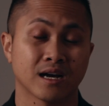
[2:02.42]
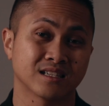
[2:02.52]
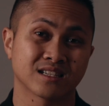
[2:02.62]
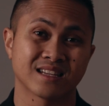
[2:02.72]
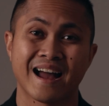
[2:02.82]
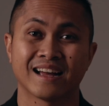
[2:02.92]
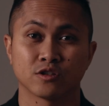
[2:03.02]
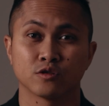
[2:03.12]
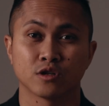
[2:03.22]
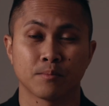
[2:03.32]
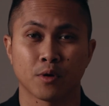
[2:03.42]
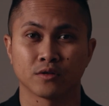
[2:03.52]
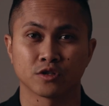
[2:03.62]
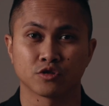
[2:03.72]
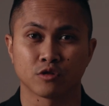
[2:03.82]
I just had to jump on
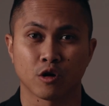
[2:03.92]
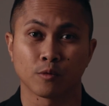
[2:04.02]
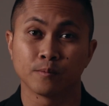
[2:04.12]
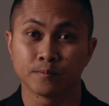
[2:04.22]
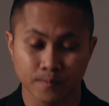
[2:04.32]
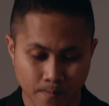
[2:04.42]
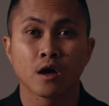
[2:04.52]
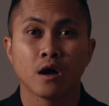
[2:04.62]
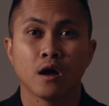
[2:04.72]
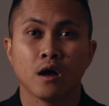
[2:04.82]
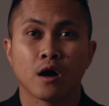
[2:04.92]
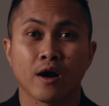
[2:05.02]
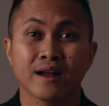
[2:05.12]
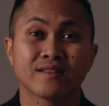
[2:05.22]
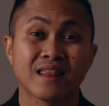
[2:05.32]
this drone. All
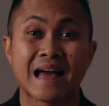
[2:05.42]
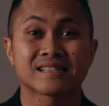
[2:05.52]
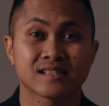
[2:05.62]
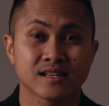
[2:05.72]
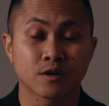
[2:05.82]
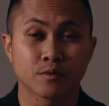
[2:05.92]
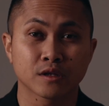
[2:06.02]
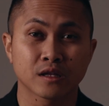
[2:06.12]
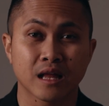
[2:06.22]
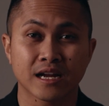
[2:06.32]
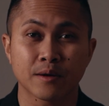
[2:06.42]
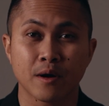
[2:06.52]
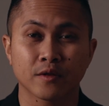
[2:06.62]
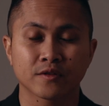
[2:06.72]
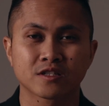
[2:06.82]
right, the last thing I really like
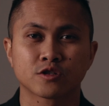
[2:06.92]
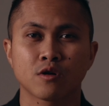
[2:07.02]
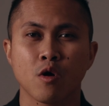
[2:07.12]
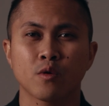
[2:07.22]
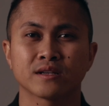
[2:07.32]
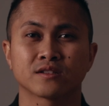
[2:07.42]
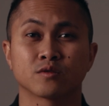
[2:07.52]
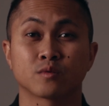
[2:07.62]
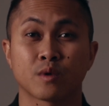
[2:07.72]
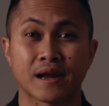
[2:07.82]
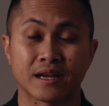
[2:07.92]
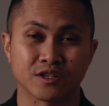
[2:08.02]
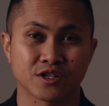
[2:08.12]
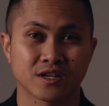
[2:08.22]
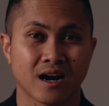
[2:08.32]
about this drone is the
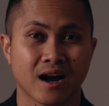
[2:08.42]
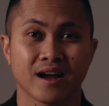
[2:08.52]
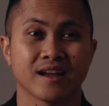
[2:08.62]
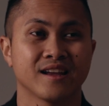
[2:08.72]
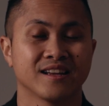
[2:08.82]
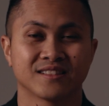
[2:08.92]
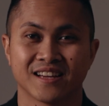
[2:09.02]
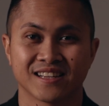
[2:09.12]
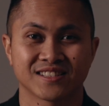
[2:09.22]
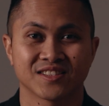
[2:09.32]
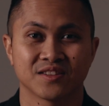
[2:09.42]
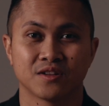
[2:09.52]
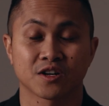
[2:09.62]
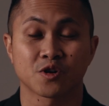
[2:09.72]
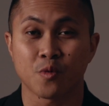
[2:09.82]
range. I tested
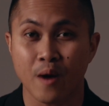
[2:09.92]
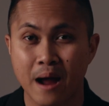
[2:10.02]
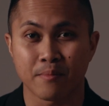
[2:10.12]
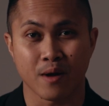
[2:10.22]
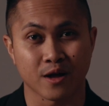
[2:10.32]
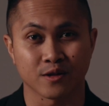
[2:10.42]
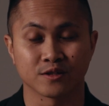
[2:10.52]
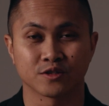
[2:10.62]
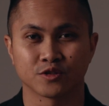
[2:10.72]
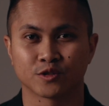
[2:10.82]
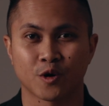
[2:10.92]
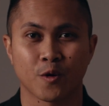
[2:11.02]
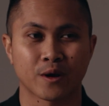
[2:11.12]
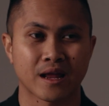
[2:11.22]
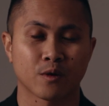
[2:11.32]
the crap out of this
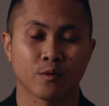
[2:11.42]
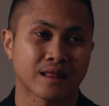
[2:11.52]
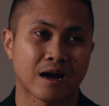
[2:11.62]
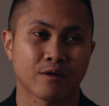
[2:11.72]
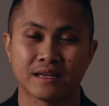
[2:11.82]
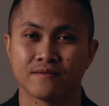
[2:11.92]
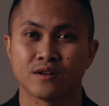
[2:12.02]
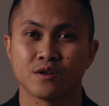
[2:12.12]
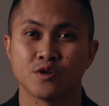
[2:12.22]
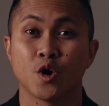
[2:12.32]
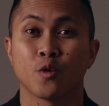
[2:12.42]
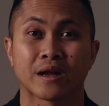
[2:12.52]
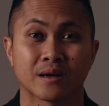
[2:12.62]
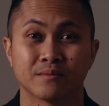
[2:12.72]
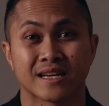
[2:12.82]
drone and without even
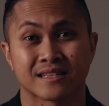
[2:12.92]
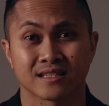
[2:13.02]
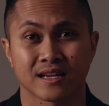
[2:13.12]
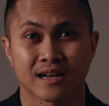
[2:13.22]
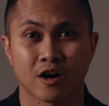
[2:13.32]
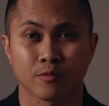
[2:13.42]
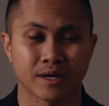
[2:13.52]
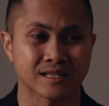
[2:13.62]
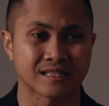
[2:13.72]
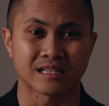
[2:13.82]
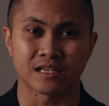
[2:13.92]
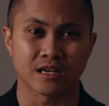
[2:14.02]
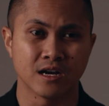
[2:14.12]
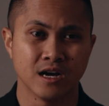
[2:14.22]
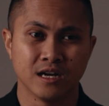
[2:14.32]
knowing I'm testing it out,
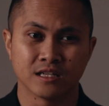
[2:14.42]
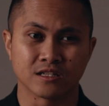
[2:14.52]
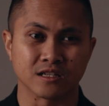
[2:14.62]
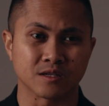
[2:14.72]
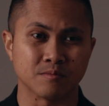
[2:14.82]
basically just